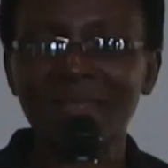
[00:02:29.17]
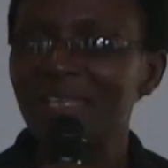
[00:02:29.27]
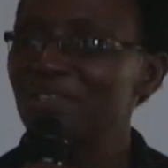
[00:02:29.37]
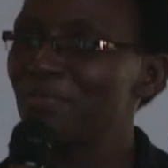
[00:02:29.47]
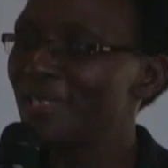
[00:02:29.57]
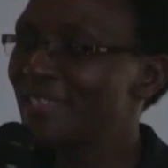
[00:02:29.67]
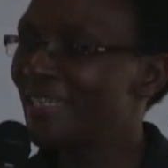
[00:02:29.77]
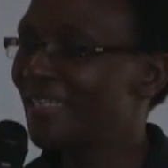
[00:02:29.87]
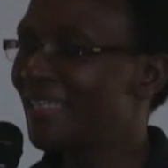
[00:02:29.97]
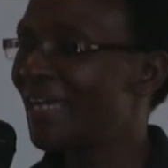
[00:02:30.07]

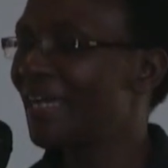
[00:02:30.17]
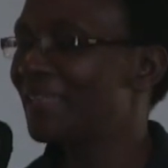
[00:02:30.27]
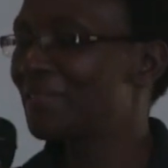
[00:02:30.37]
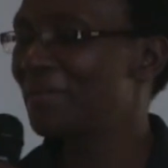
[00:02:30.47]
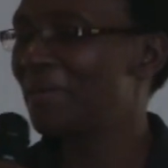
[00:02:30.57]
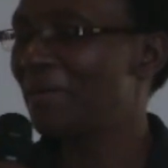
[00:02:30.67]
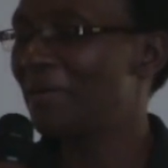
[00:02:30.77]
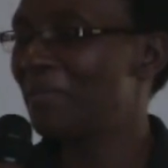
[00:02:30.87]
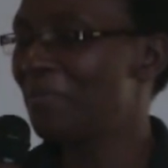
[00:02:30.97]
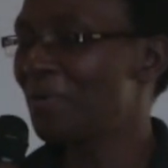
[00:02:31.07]
especially that
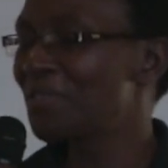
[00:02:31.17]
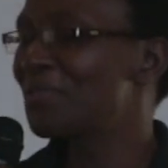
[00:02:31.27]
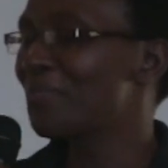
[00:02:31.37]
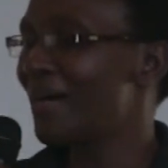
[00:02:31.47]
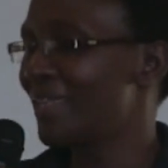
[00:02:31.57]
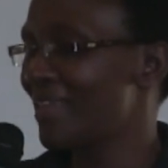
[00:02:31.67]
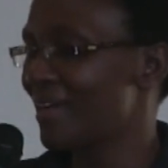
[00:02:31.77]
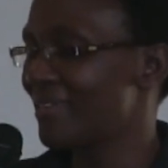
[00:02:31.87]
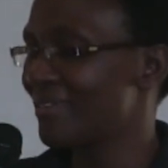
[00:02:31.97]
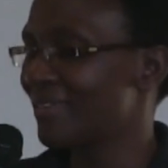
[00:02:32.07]
most
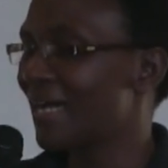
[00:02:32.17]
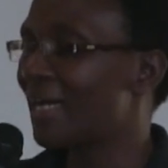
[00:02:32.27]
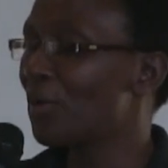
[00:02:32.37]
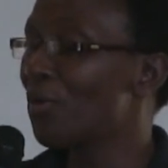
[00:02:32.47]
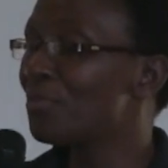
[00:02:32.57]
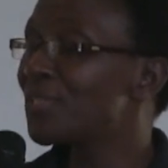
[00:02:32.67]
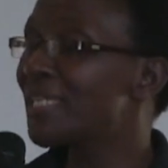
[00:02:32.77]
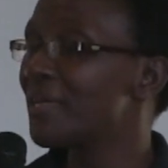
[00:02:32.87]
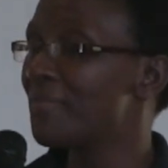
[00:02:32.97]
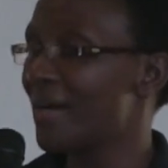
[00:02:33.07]
mothers are
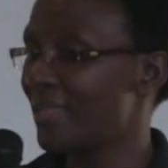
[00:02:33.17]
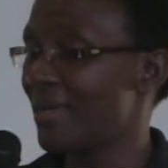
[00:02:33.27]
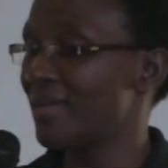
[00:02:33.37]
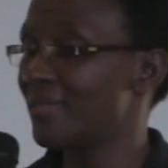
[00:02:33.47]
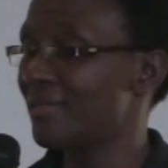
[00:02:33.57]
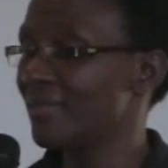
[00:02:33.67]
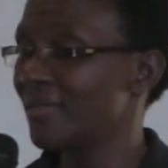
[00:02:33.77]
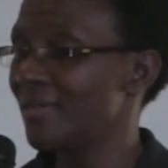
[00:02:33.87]
homestay mothers.